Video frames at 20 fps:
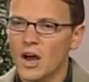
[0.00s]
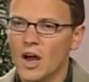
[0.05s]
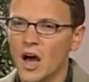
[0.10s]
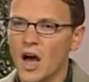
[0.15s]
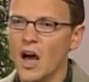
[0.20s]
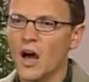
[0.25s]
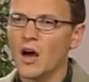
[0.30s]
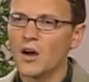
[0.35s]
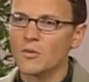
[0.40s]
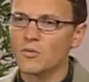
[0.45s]

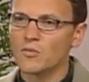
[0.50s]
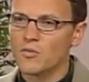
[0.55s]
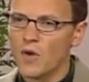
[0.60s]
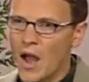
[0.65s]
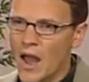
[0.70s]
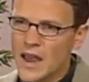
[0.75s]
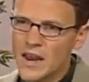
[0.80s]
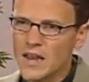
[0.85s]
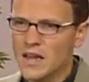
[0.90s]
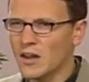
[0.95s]
uh,
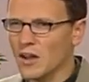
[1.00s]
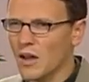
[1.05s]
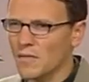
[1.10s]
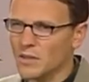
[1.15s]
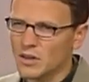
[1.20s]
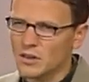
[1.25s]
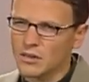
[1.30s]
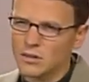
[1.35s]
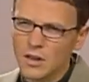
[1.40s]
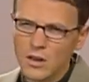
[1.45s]
riding on
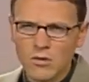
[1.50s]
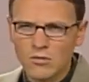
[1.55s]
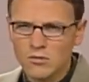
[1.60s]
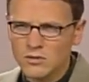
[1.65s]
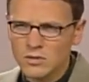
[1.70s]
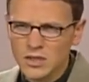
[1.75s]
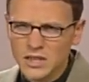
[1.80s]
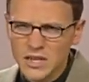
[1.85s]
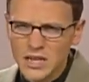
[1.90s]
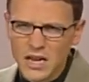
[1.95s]
the
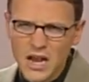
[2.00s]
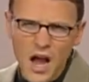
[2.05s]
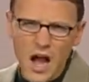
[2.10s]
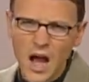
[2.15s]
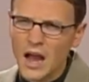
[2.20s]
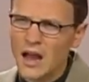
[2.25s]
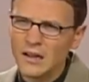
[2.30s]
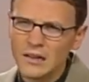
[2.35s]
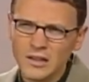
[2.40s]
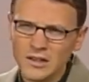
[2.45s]
lonely
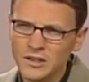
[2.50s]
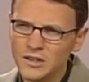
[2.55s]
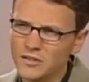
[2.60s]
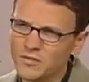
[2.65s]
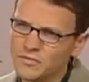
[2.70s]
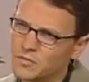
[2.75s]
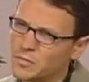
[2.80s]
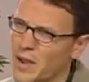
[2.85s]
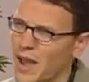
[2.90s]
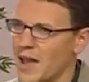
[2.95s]
island
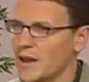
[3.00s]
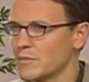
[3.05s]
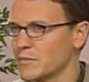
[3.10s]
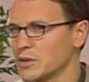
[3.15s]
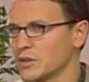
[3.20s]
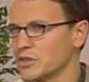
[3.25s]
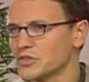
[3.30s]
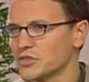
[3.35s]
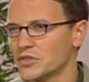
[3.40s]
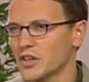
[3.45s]
of
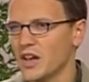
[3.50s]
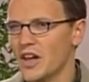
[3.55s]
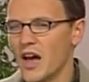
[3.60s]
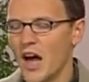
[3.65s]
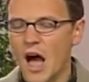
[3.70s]
Patmos.